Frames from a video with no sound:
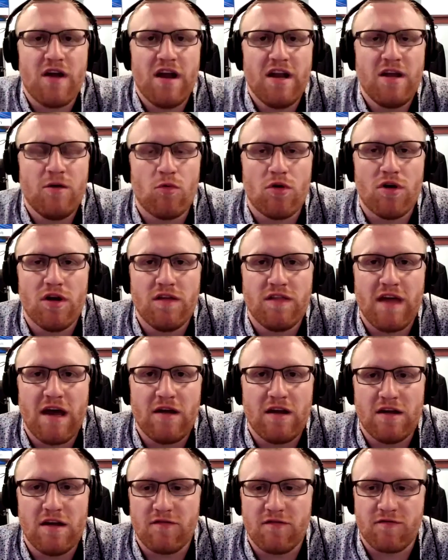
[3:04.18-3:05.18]
any worry
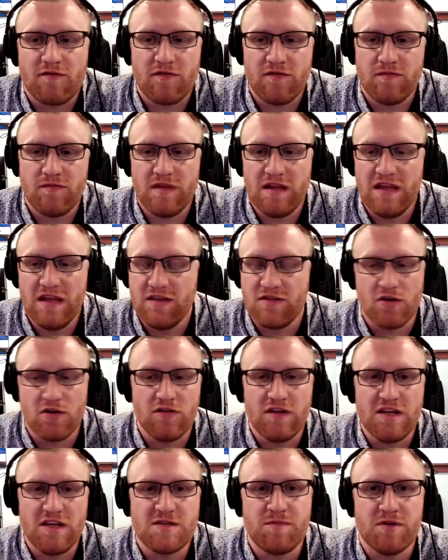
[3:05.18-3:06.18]
that if either of
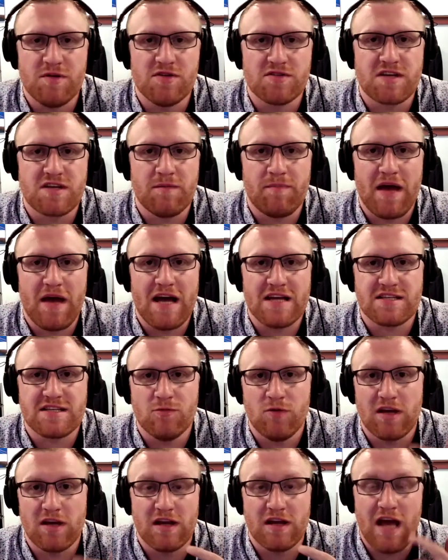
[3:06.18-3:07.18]
these bills get passed that
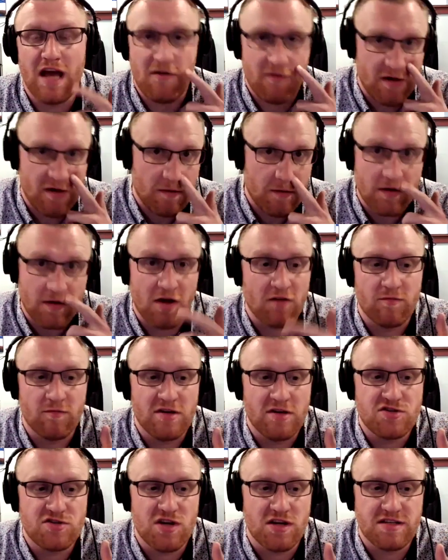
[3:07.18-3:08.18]
we could have another
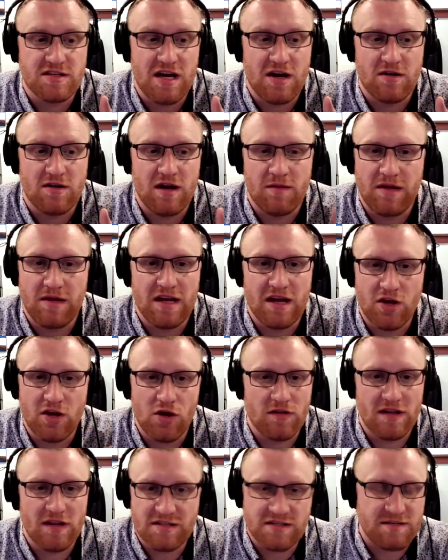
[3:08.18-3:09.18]
government shutdown? I mean, I know
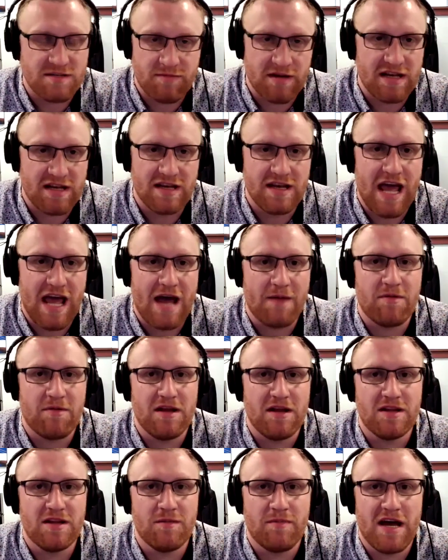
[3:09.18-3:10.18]
that's been
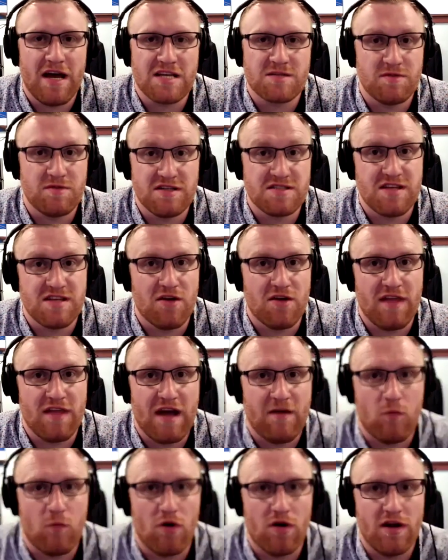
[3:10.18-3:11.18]
happening in the past, but is there
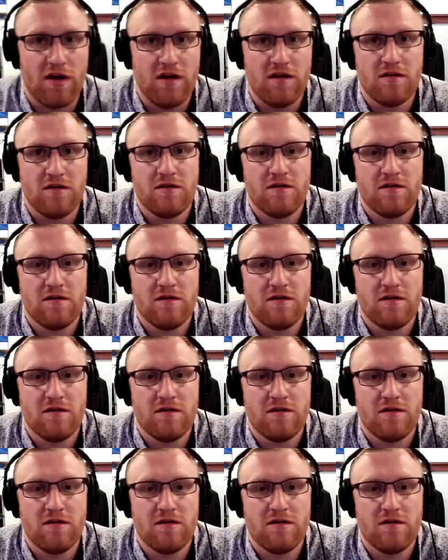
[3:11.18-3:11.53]
that worry?